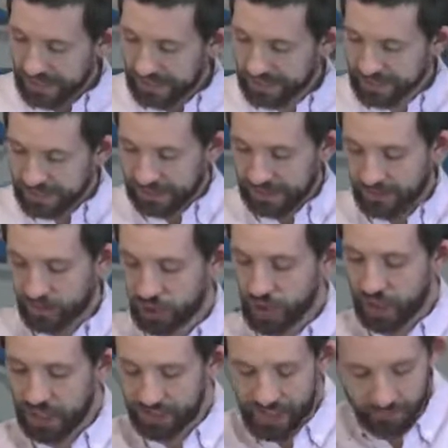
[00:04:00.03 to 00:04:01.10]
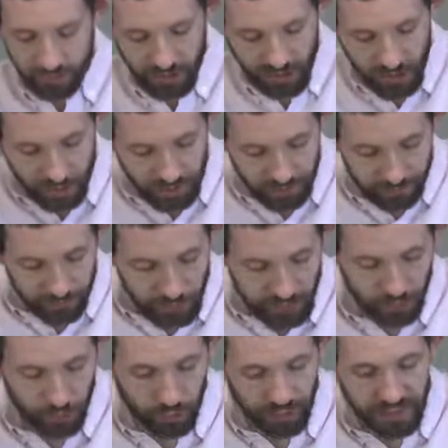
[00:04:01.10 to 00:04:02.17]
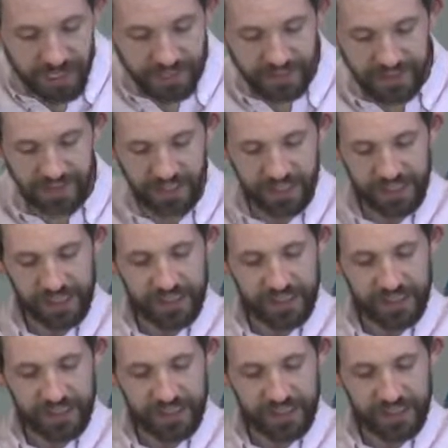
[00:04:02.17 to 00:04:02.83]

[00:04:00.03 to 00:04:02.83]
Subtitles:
And in John 11, starting at verse 38,